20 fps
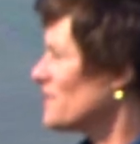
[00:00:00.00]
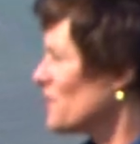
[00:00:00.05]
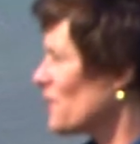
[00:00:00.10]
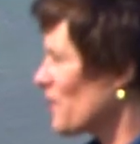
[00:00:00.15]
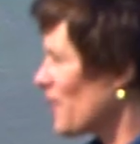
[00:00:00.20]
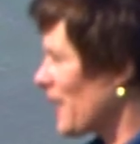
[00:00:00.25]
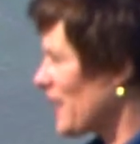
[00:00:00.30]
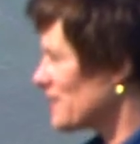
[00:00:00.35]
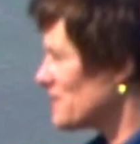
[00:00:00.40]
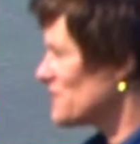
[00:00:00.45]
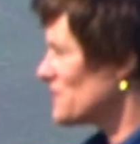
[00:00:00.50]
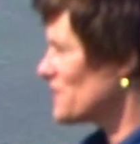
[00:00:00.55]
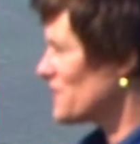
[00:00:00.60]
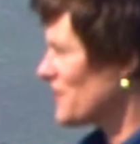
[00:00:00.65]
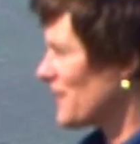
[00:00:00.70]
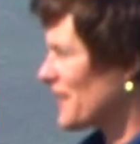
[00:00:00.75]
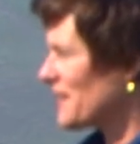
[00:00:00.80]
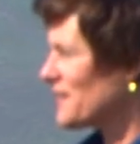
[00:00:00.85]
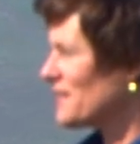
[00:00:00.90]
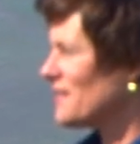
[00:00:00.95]
of
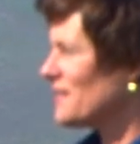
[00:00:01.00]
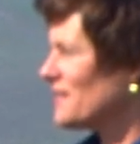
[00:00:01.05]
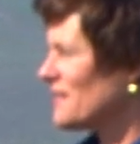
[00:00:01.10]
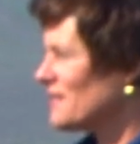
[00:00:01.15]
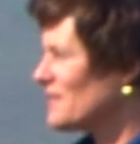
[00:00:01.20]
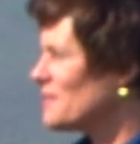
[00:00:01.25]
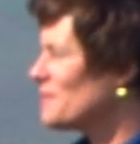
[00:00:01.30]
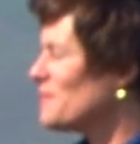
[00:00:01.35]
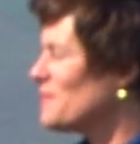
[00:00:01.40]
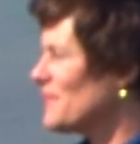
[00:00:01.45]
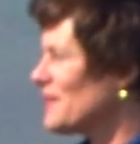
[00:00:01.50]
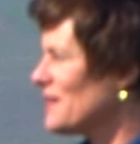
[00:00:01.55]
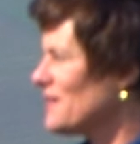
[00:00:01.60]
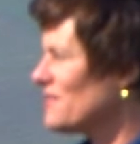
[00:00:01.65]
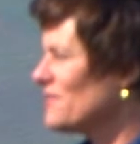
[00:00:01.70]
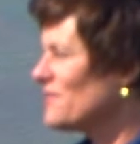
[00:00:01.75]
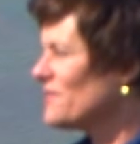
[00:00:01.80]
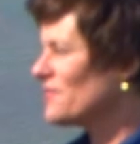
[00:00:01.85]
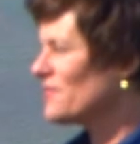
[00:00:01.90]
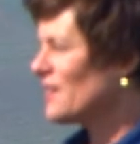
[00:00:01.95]
grass-fed
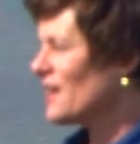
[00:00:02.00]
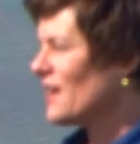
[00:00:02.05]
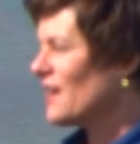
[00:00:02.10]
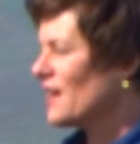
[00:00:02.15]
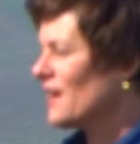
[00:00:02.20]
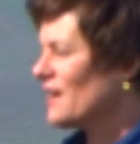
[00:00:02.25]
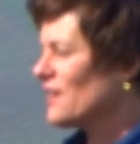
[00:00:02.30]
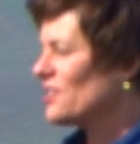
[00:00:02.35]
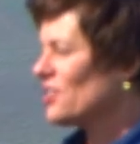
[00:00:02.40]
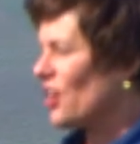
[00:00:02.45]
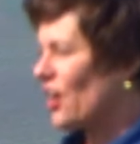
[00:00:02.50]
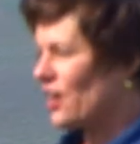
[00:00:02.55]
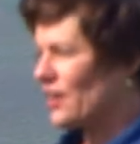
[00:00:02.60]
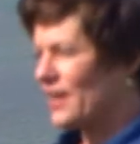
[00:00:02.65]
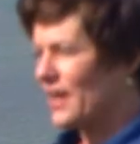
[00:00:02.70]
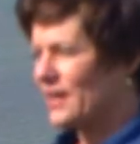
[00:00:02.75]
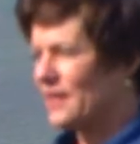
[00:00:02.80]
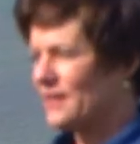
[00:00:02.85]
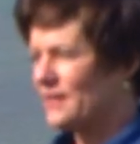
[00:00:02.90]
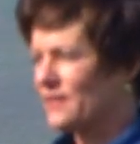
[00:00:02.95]
beef, not
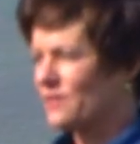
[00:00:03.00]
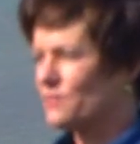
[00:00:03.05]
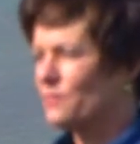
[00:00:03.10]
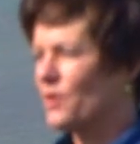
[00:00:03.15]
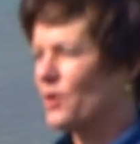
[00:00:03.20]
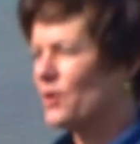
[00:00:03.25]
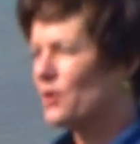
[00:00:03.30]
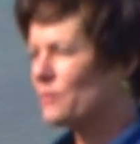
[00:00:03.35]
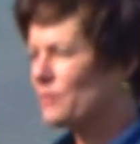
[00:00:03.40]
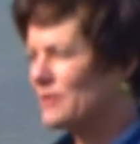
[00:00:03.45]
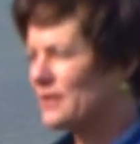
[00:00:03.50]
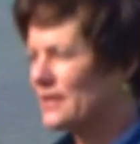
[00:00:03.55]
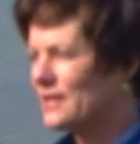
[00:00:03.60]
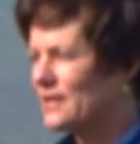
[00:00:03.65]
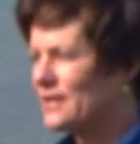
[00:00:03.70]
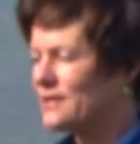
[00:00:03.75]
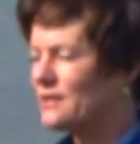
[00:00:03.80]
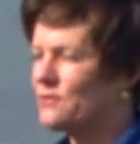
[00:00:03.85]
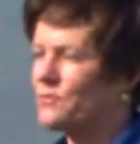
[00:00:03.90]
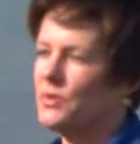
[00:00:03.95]
getting the
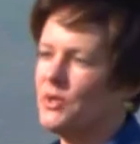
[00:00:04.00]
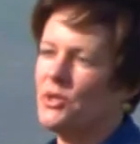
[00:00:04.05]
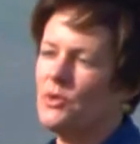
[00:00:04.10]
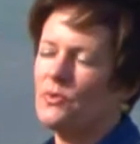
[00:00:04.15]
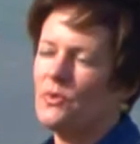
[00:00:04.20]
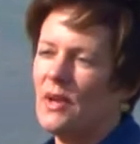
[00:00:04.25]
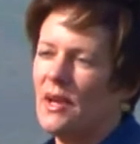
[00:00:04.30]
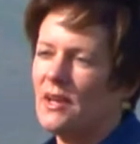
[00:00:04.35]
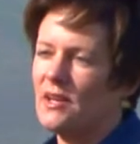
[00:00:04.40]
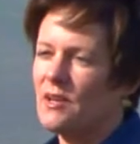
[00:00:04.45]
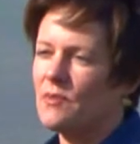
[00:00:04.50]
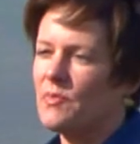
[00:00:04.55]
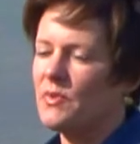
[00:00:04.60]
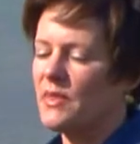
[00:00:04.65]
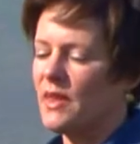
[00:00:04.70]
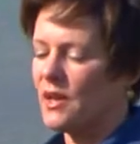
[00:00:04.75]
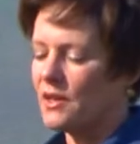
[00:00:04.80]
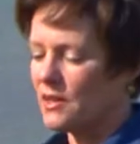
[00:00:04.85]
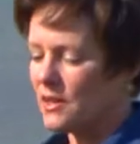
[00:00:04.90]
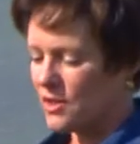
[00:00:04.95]
marbling where you end up
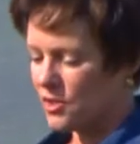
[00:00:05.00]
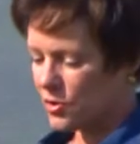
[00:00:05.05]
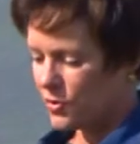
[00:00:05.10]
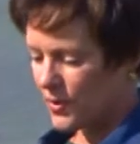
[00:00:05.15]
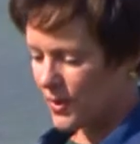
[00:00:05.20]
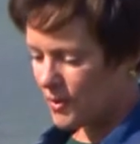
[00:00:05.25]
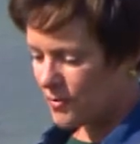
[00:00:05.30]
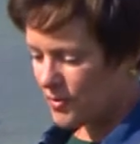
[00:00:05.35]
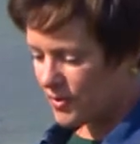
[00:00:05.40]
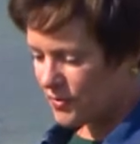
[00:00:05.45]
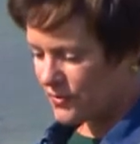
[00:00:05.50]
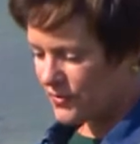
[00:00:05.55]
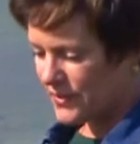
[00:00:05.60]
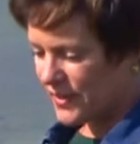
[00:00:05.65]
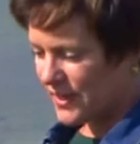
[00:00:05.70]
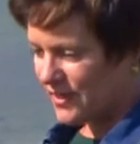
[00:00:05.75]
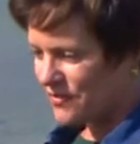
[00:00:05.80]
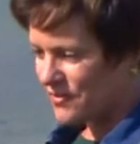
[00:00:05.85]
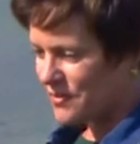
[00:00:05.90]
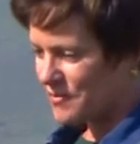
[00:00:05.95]
with that incredible
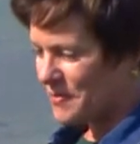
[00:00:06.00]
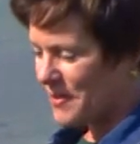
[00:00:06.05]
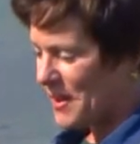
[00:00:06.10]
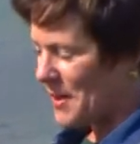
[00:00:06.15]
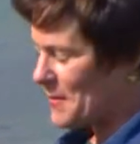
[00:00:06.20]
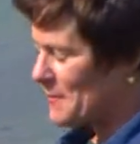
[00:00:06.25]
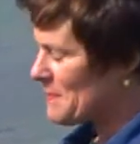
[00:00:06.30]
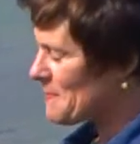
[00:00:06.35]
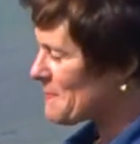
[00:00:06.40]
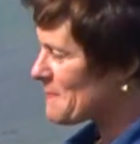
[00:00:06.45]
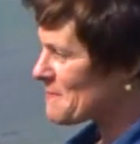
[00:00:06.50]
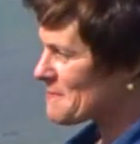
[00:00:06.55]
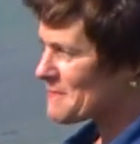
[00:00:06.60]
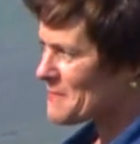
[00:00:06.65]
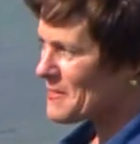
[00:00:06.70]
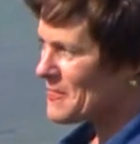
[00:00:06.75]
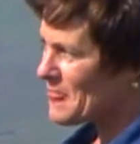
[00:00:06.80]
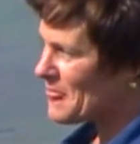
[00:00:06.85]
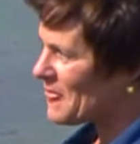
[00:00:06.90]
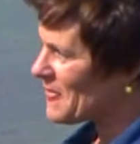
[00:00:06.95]
flavor, but
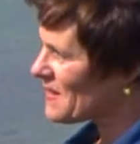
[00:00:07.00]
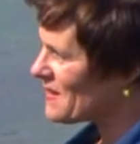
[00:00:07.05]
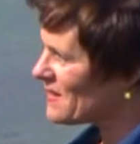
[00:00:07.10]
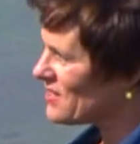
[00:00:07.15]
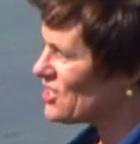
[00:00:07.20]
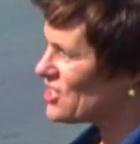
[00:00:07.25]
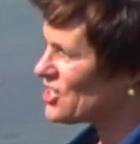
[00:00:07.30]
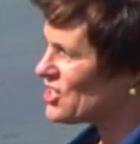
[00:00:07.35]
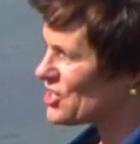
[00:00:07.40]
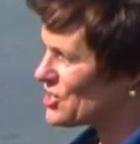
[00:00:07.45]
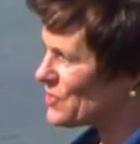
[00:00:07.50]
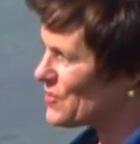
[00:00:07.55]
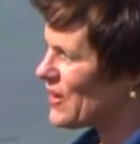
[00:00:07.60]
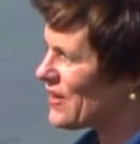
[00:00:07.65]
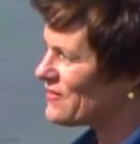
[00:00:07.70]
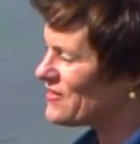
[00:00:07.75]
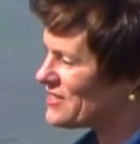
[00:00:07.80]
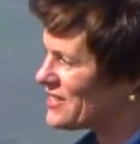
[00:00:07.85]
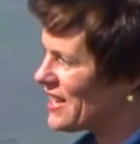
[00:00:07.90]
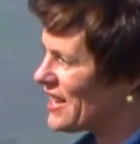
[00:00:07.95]
you
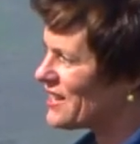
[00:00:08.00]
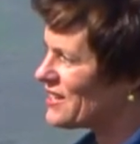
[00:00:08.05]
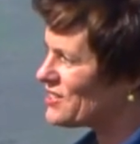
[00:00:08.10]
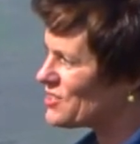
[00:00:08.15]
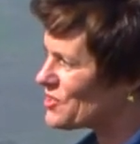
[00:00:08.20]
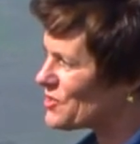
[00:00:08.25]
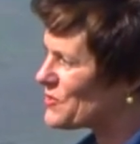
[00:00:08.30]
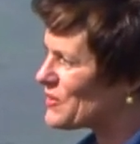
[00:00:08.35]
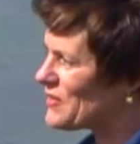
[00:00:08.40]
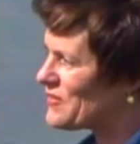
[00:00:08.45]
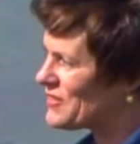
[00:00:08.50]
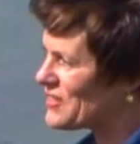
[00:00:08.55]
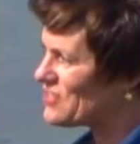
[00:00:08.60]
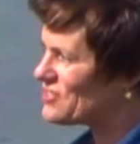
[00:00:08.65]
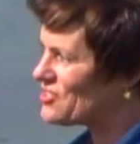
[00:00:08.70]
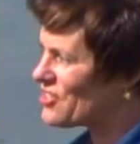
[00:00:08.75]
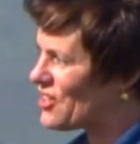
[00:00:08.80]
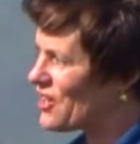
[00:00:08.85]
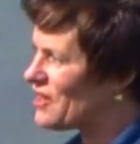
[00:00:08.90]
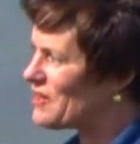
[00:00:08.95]
have done a terrific
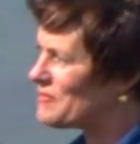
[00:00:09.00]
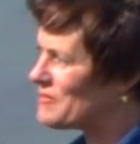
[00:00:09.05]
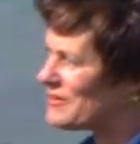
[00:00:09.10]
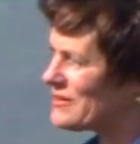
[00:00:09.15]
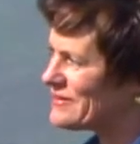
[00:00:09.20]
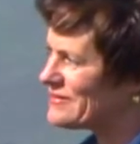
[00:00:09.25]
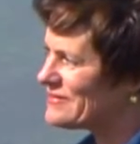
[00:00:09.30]
job